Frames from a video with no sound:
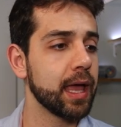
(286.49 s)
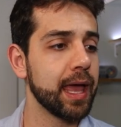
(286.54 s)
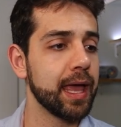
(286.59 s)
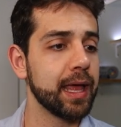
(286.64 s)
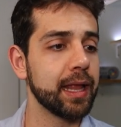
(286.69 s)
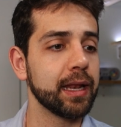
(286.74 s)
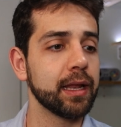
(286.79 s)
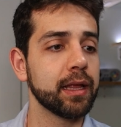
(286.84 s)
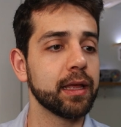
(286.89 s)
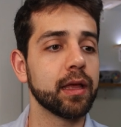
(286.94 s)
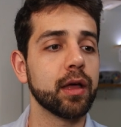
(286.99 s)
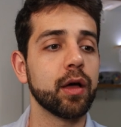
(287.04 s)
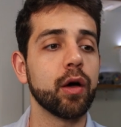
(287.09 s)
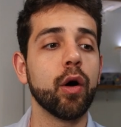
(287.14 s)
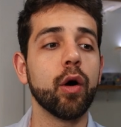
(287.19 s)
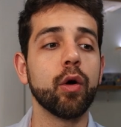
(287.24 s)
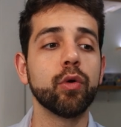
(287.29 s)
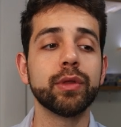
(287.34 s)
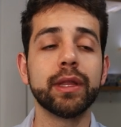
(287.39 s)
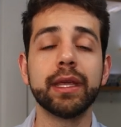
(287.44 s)
and
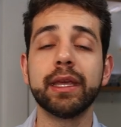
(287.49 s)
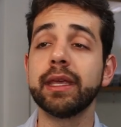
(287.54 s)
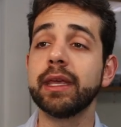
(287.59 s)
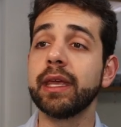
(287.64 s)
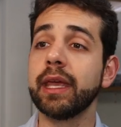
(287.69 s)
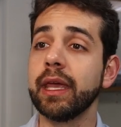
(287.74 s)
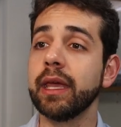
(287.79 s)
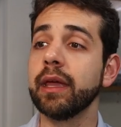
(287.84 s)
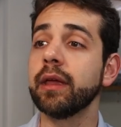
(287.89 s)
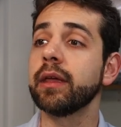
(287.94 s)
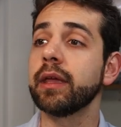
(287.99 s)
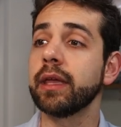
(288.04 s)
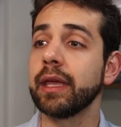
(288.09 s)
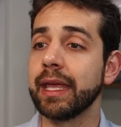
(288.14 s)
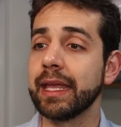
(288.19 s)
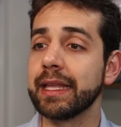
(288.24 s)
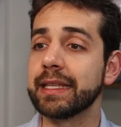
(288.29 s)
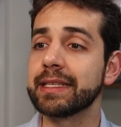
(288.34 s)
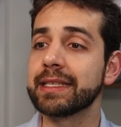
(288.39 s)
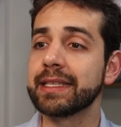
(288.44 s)
all the key
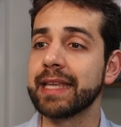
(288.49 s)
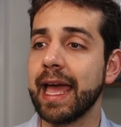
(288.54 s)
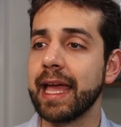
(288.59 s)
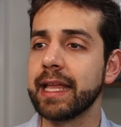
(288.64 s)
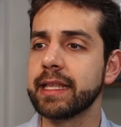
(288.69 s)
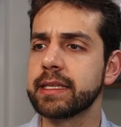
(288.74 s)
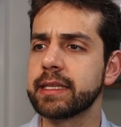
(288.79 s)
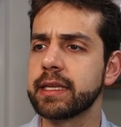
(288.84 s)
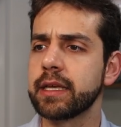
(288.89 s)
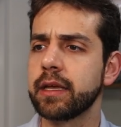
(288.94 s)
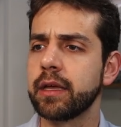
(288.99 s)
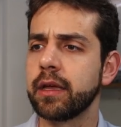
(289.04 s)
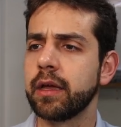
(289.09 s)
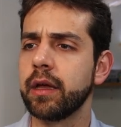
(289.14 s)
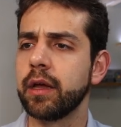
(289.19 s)
it's set.